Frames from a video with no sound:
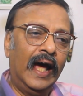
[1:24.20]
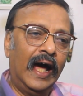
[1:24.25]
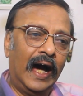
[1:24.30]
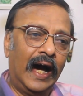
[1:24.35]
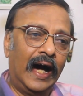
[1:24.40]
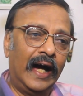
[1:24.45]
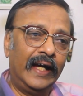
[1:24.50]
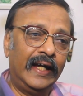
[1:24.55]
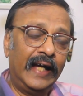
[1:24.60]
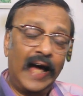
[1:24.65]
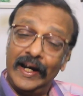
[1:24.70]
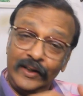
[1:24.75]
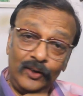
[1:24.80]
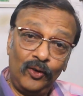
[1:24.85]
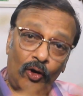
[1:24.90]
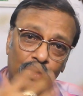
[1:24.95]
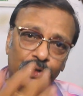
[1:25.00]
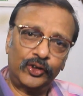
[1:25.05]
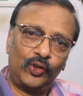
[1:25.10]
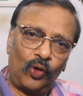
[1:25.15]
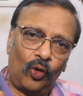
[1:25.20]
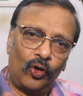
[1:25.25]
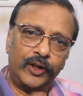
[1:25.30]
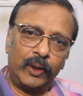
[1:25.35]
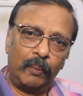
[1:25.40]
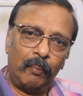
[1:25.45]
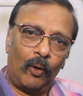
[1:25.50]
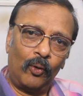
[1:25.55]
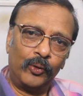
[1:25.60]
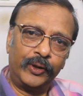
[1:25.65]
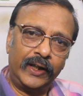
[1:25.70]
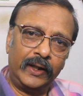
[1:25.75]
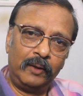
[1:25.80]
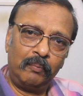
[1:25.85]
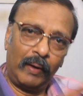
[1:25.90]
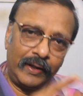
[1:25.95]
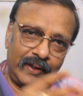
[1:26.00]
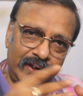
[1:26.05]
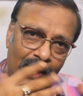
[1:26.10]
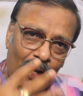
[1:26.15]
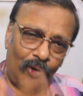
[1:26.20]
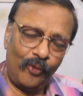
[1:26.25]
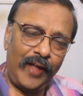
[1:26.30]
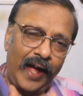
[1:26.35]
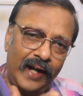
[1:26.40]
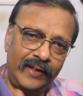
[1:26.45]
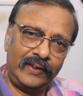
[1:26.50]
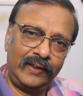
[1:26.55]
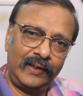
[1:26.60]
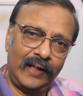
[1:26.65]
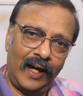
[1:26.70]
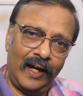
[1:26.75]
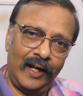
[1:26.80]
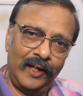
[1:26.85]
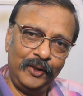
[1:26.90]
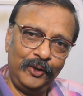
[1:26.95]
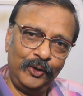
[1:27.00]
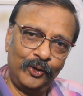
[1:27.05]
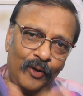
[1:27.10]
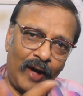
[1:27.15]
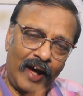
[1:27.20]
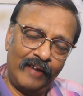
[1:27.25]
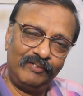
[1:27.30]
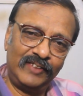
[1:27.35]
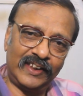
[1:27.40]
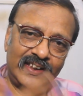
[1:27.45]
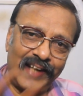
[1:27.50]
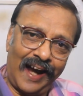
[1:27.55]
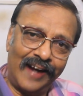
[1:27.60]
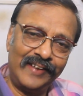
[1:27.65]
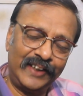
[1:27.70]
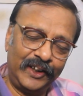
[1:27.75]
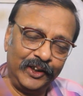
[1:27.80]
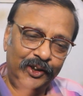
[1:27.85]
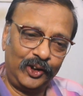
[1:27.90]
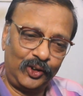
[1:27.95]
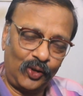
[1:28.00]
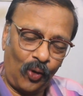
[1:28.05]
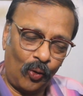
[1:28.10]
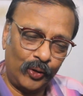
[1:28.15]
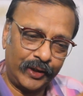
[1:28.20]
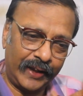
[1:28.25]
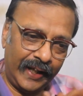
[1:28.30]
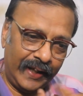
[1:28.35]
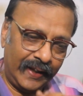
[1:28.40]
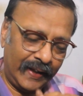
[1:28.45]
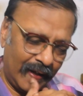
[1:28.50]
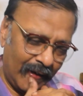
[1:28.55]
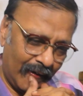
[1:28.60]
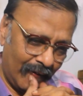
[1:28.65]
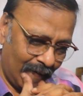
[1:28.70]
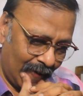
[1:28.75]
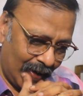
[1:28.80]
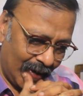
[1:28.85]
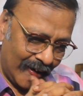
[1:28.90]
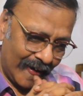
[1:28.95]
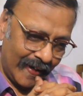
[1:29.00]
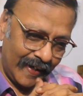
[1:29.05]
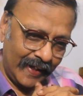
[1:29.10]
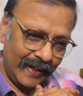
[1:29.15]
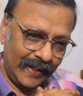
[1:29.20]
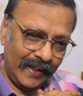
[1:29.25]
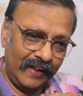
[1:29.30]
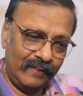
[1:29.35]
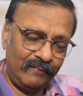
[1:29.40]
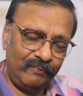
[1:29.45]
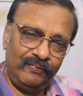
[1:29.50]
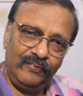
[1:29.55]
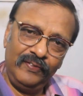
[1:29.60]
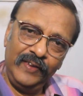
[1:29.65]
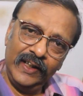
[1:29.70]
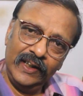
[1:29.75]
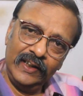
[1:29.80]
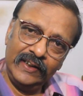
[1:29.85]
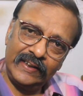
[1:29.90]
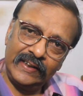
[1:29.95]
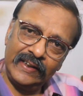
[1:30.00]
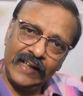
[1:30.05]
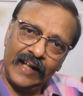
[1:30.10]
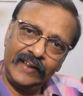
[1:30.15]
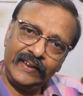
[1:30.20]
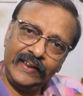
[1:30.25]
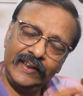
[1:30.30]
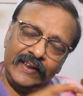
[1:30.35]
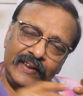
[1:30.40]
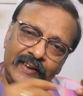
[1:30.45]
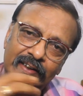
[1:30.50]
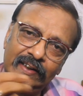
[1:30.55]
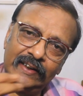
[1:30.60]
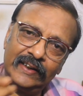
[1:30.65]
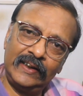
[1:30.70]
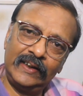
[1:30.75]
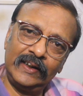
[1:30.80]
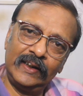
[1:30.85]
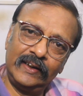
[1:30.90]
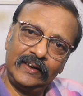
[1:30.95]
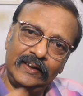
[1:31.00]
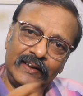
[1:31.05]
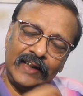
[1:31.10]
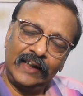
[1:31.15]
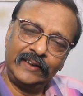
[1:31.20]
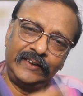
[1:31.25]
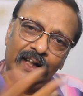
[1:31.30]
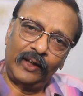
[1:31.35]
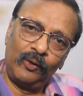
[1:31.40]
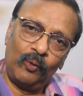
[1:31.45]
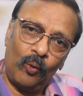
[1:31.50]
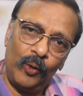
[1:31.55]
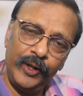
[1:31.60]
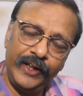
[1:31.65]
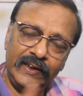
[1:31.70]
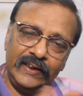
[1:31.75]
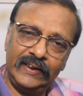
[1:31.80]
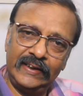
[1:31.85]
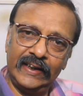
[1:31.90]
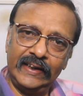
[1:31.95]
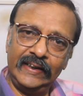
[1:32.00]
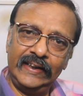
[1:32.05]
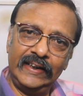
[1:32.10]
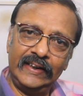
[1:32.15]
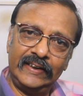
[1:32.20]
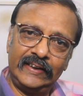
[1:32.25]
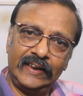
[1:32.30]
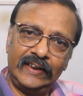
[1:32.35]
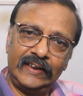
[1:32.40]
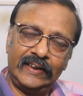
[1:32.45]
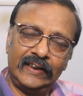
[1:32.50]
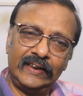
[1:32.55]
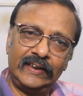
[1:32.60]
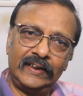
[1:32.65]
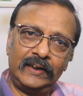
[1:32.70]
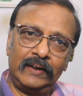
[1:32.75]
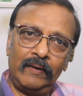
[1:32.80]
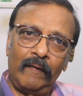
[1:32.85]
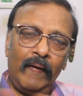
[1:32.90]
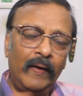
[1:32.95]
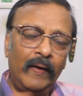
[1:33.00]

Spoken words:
I had not thought about it, but now that I've started talking, it feels that it's such a coincidence.